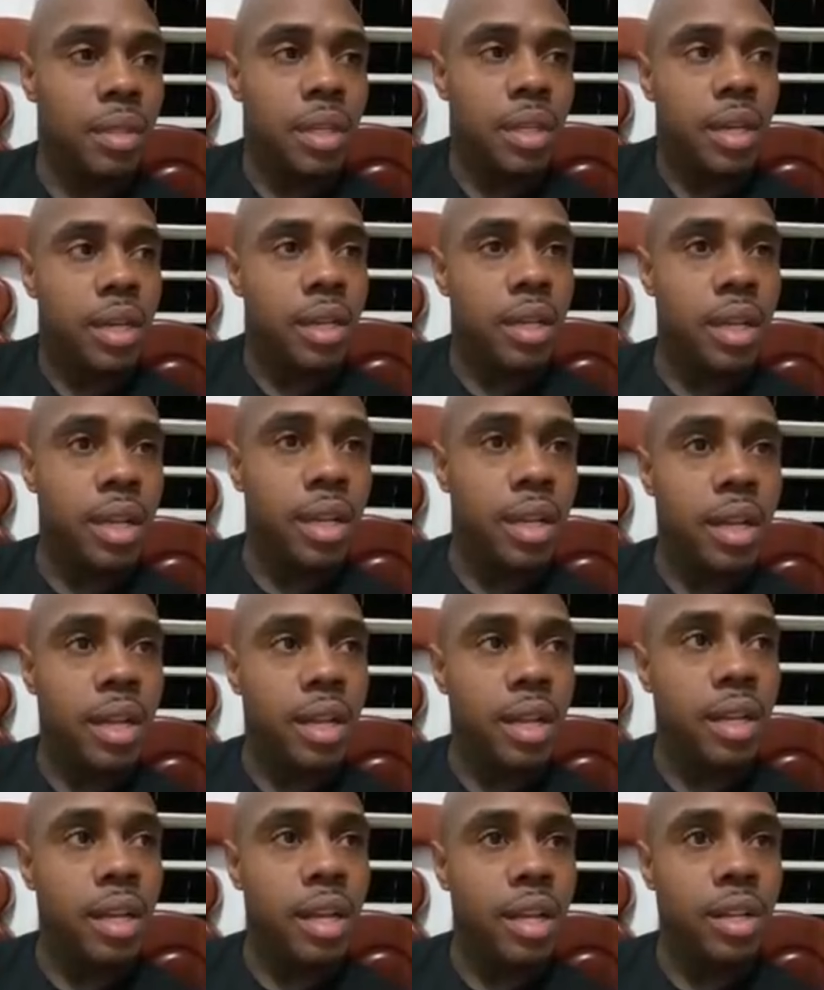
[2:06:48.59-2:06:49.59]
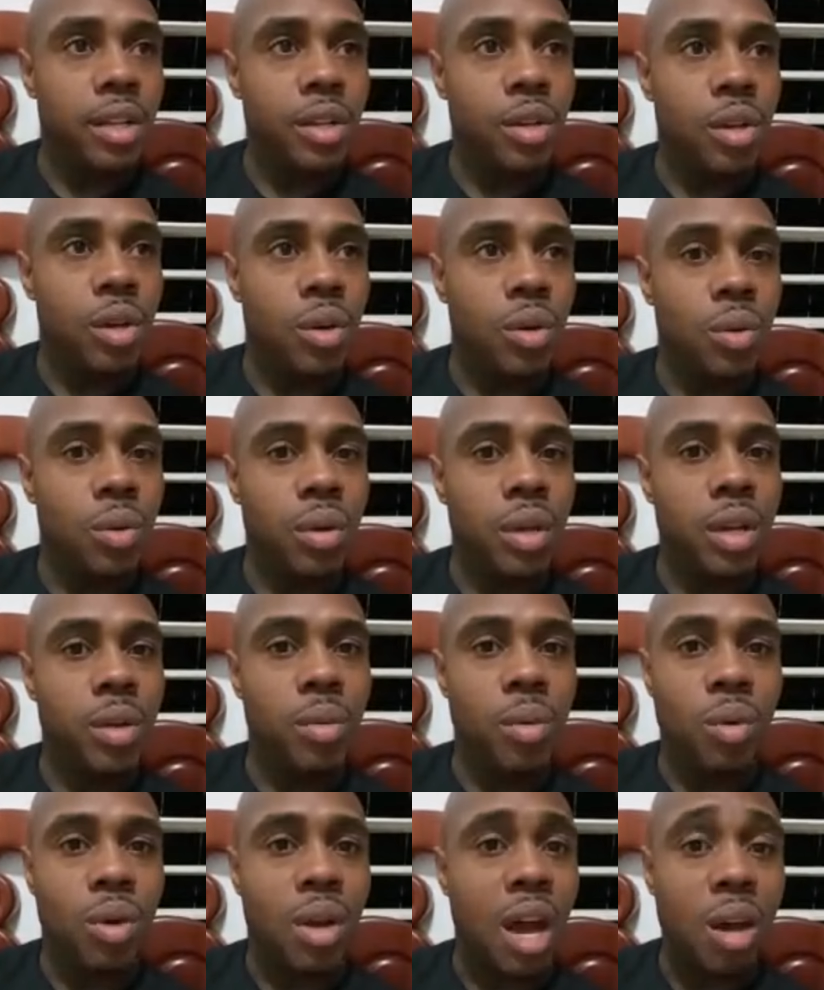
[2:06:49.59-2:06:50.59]
and you know, it
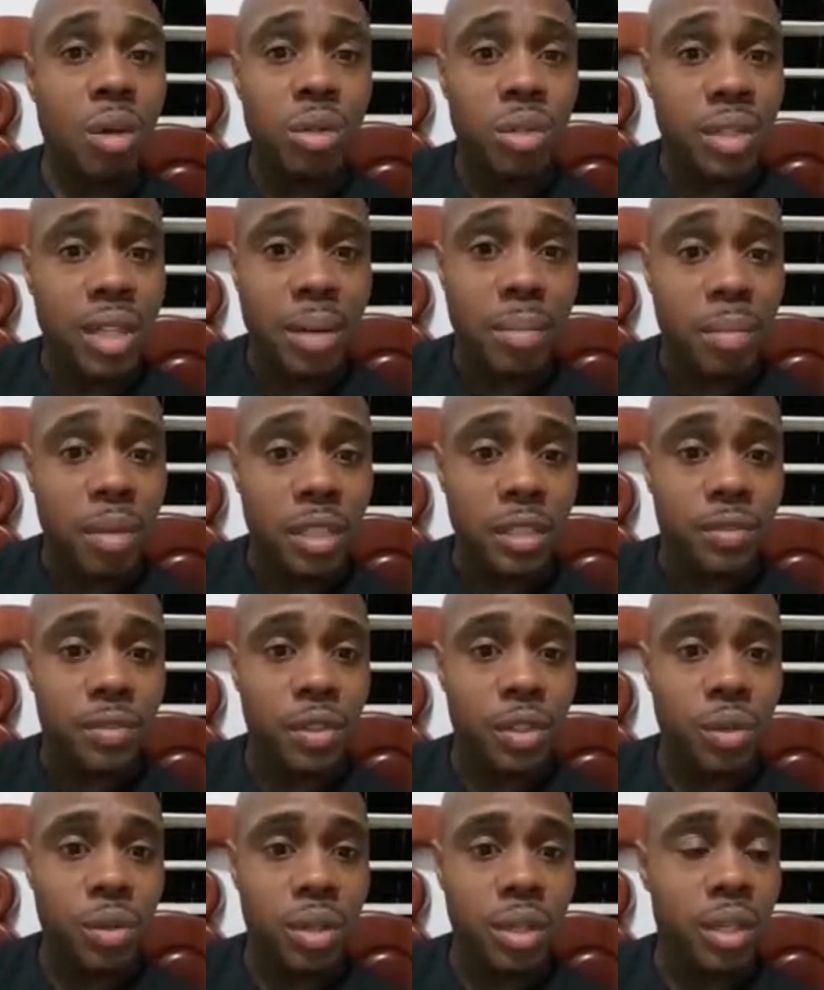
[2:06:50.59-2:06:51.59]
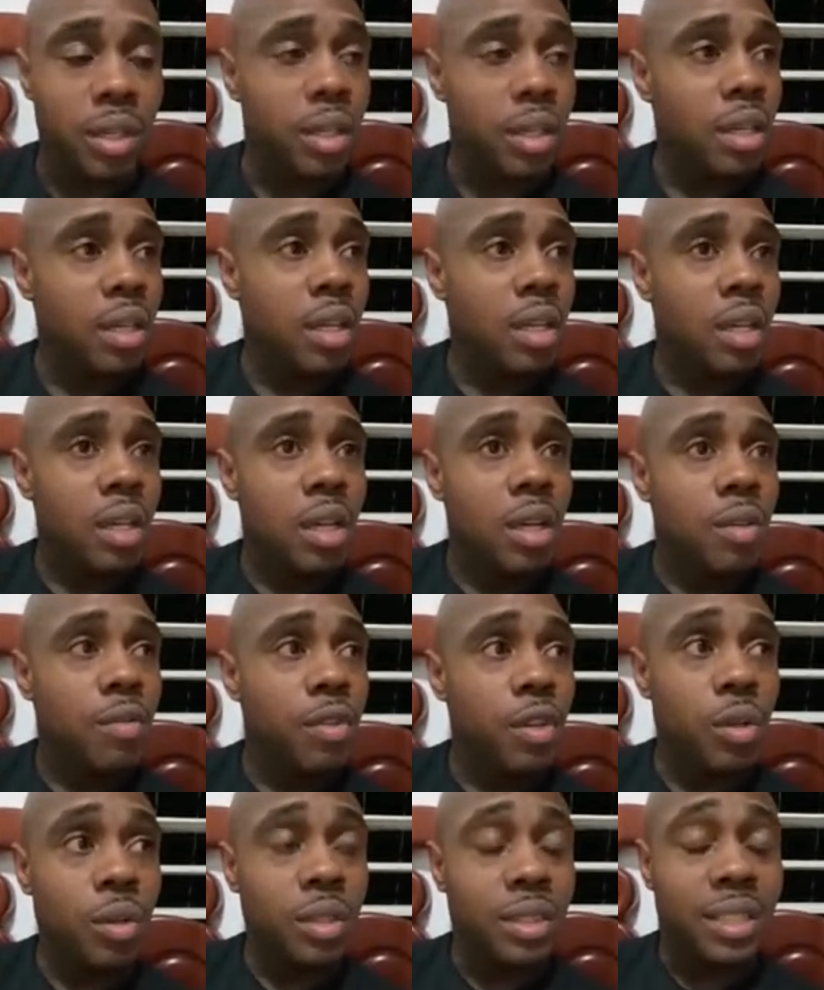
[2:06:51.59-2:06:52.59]
won't cost that much for you
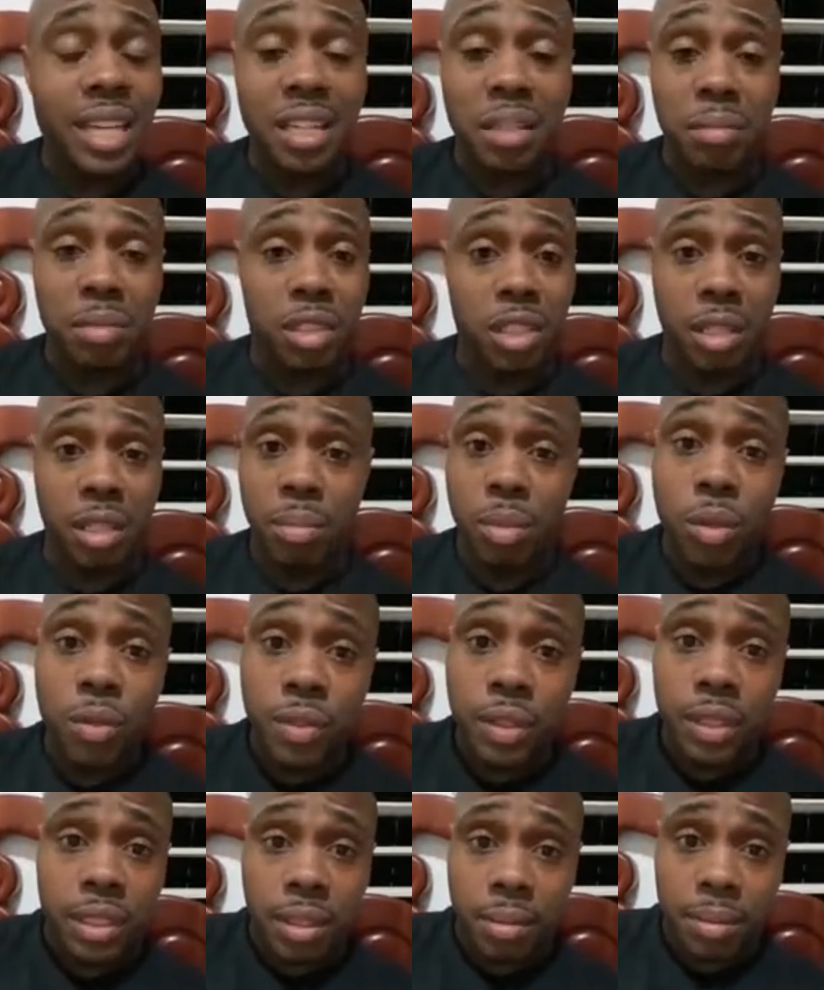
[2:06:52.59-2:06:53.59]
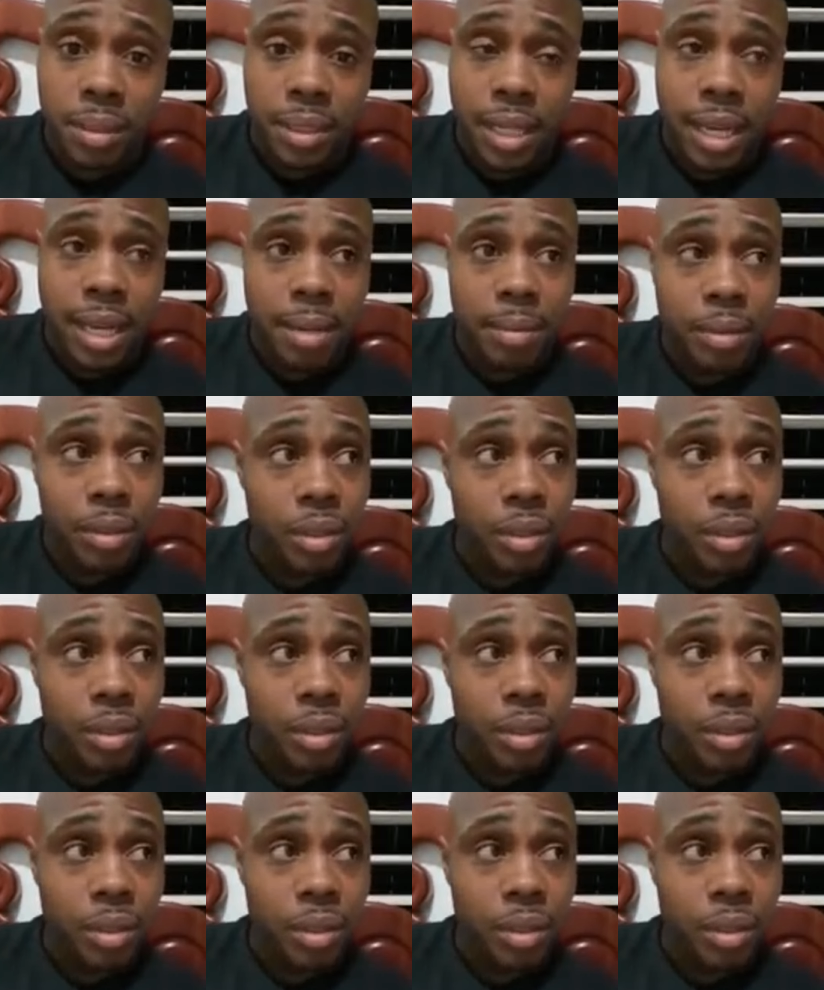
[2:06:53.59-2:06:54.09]
to take them to the movies sometimes,